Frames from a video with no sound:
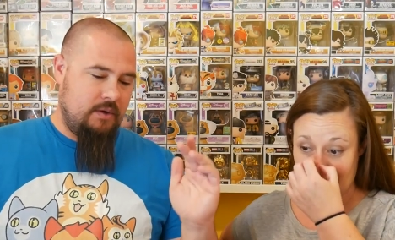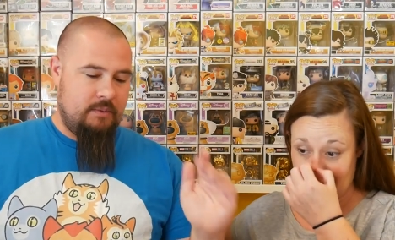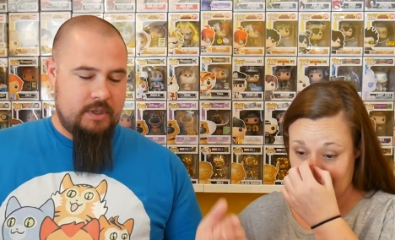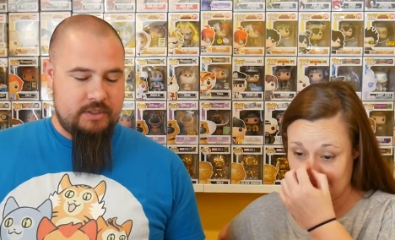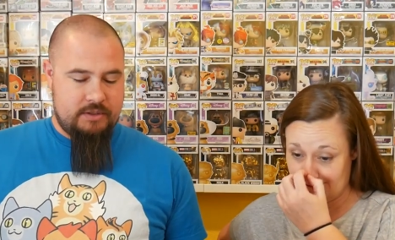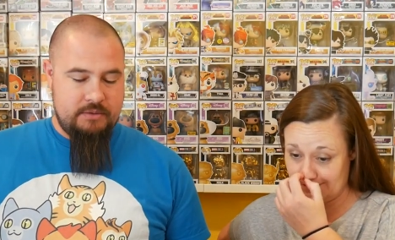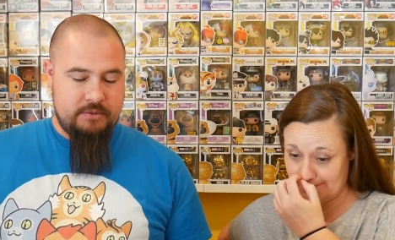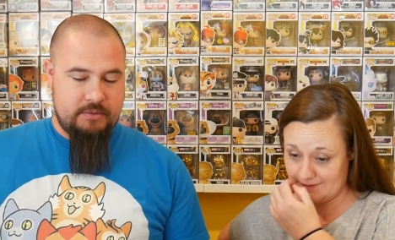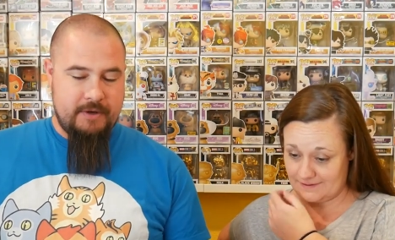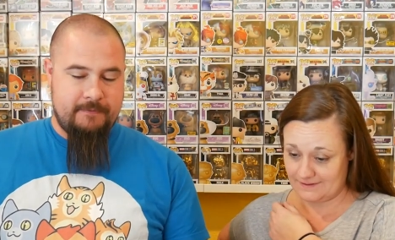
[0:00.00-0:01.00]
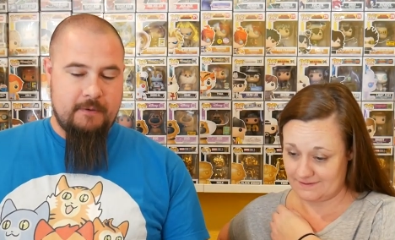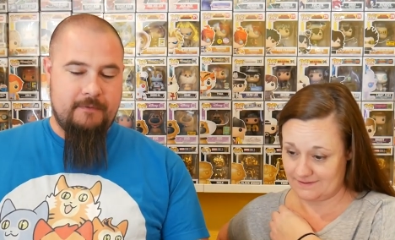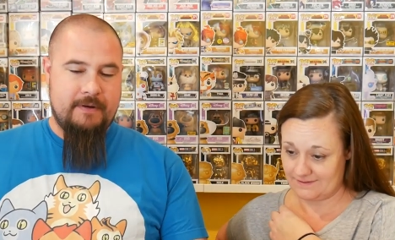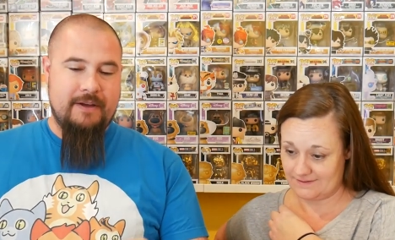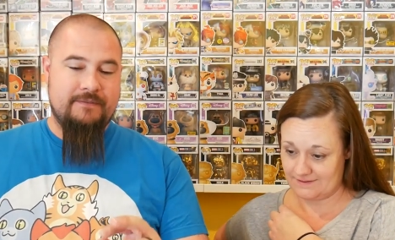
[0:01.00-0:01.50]
Speaker 1: one, two, three, four,
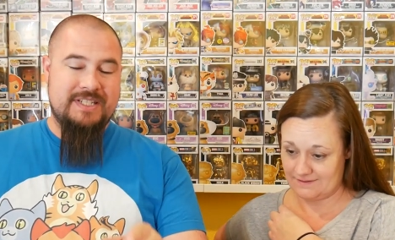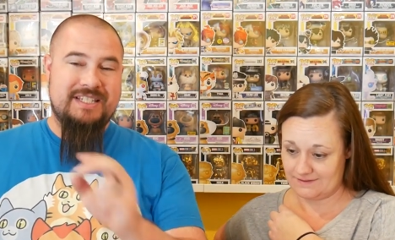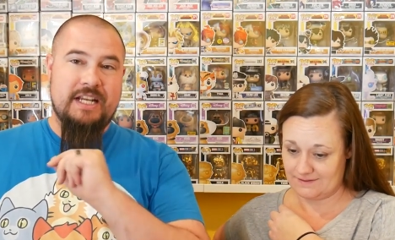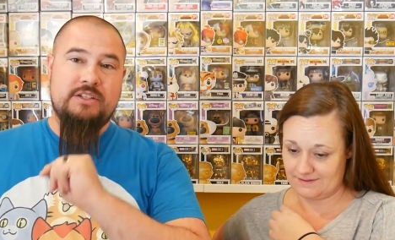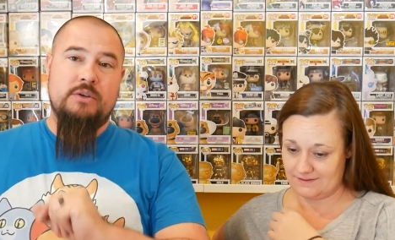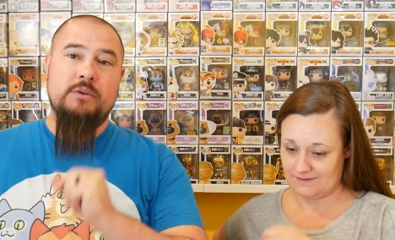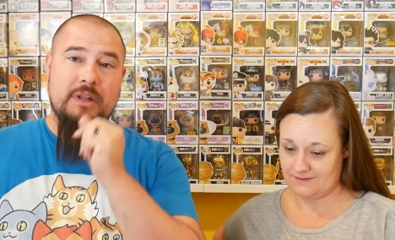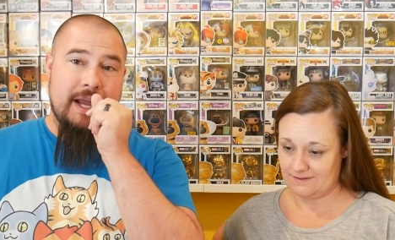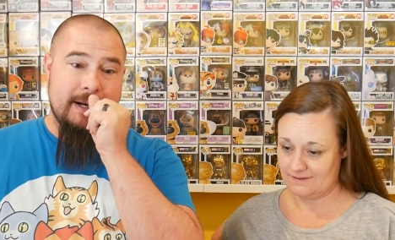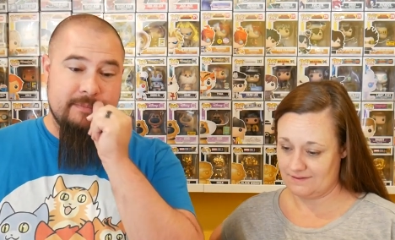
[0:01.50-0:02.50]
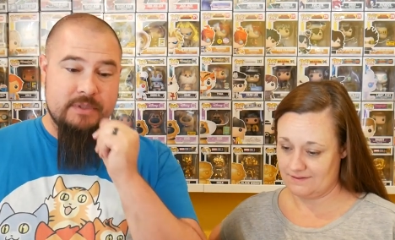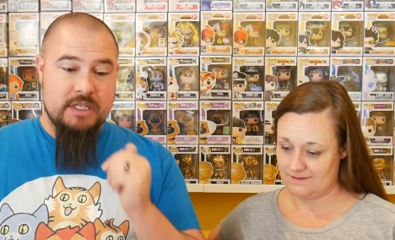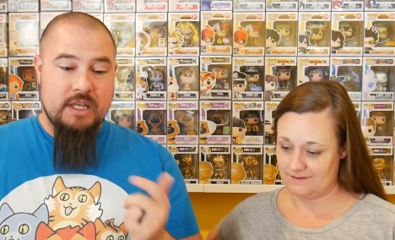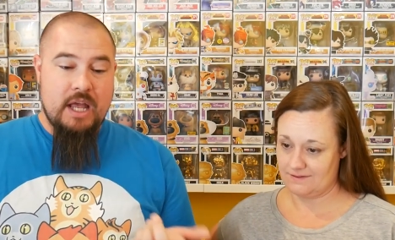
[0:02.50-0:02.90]
five, six total items.